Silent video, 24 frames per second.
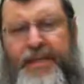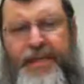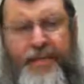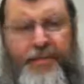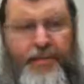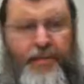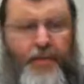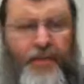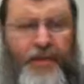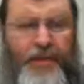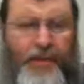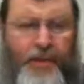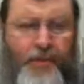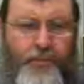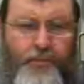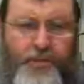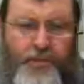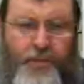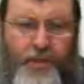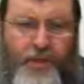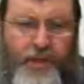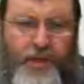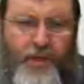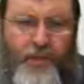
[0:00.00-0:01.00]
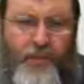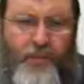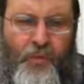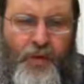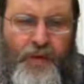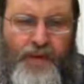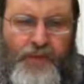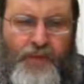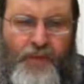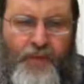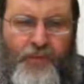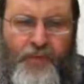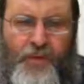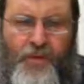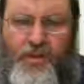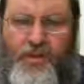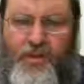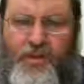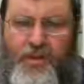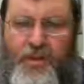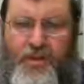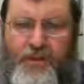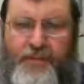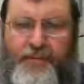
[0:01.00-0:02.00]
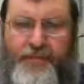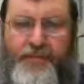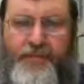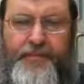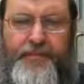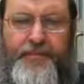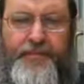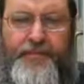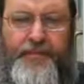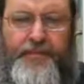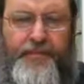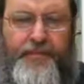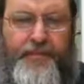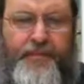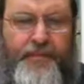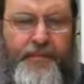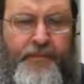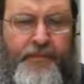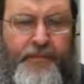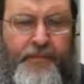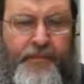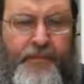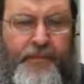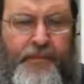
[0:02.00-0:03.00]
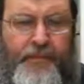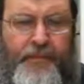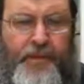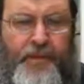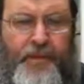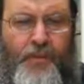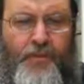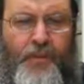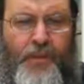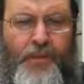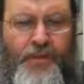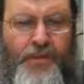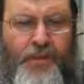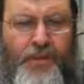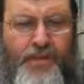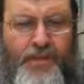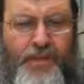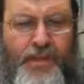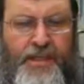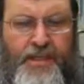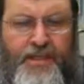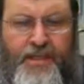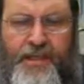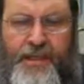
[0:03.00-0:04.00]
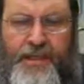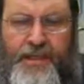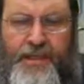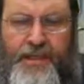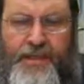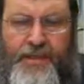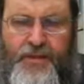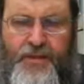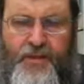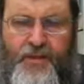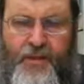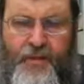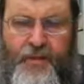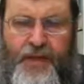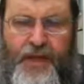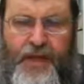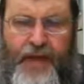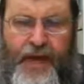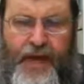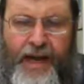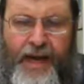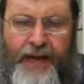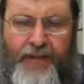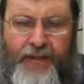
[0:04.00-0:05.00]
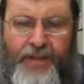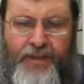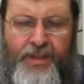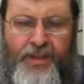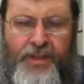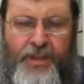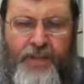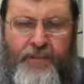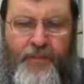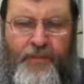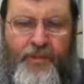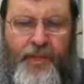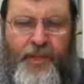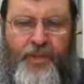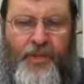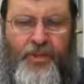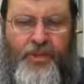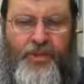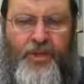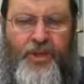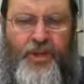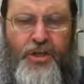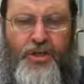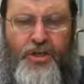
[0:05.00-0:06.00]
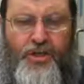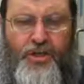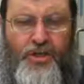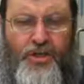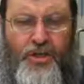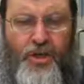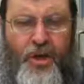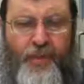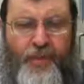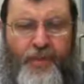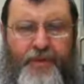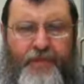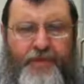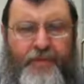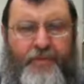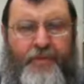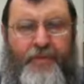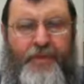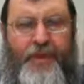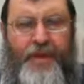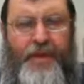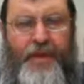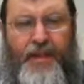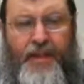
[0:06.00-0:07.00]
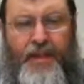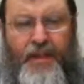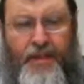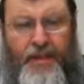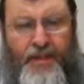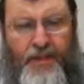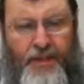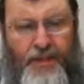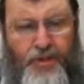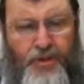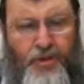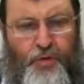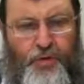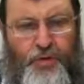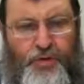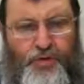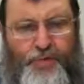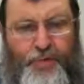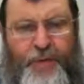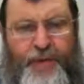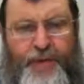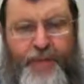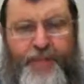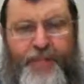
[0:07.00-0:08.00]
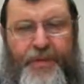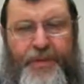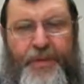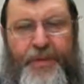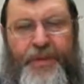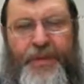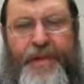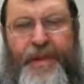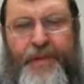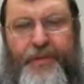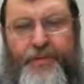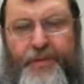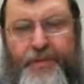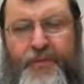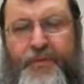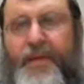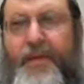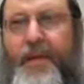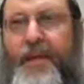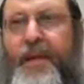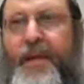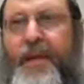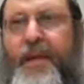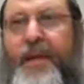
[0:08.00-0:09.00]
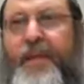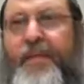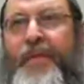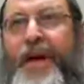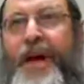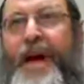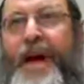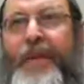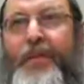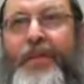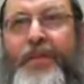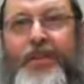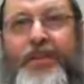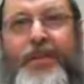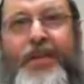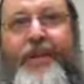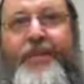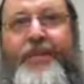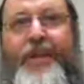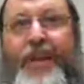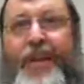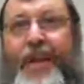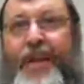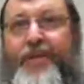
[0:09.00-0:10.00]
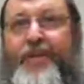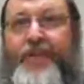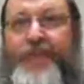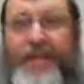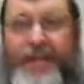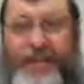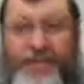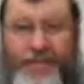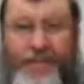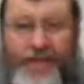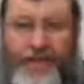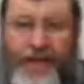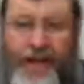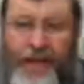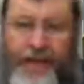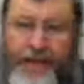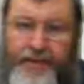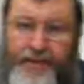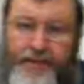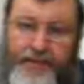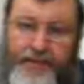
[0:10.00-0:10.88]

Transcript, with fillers: if you read the psukim, where's the first sin? The Pasuk says, Vayisu mi Har Hashem Derek Shlai Shes Yomim. The Jewish people left uh, the Har Hashem, they left Har Sinai.